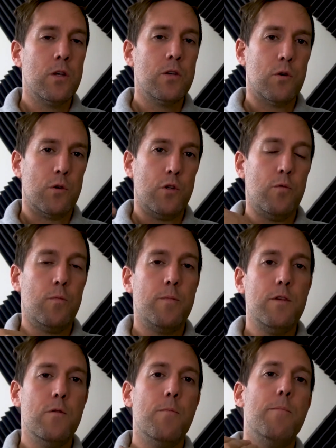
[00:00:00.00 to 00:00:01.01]
So you
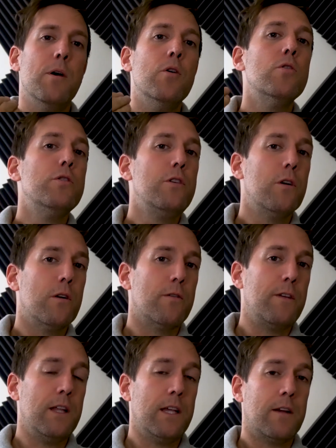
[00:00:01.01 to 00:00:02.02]
build your
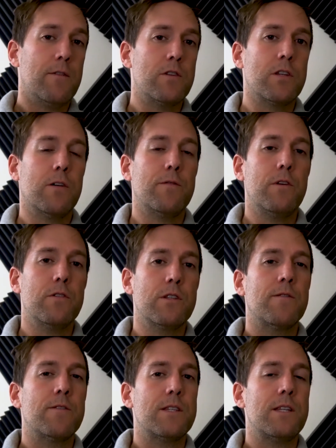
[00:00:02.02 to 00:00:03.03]
feeling of yourself, your
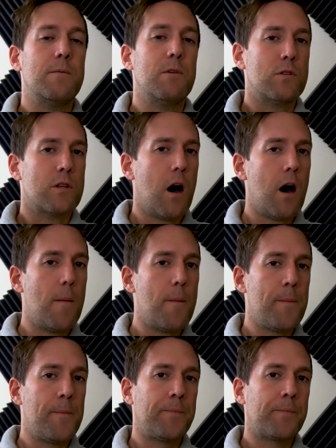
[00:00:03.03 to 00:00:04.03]
self-esteem goes
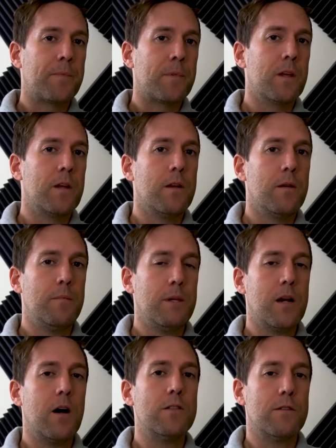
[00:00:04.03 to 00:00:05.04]
up
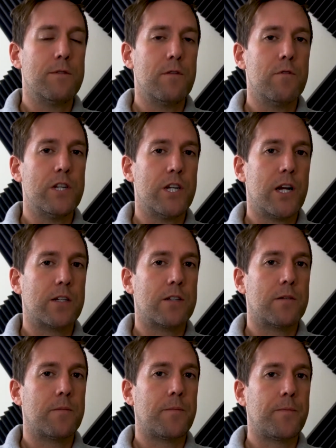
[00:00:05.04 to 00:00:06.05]
because of the rejection.